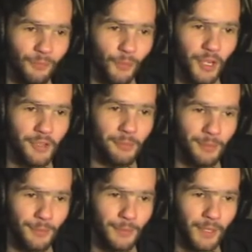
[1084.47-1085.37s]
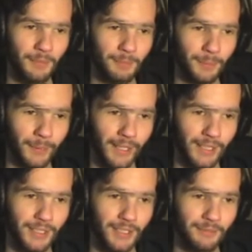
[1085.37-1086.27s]
We've been fucking
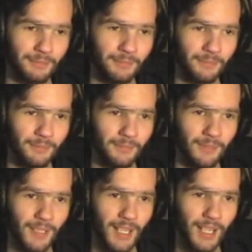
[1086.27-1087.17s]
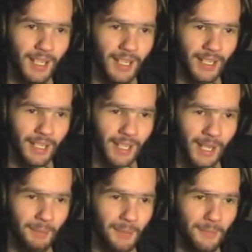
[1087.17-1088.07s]
bricked.
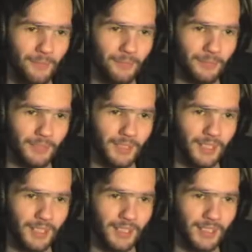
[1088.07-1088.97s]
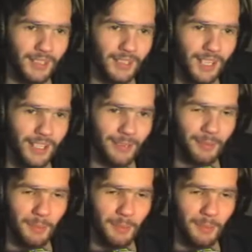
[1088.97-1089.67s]
Yep. I love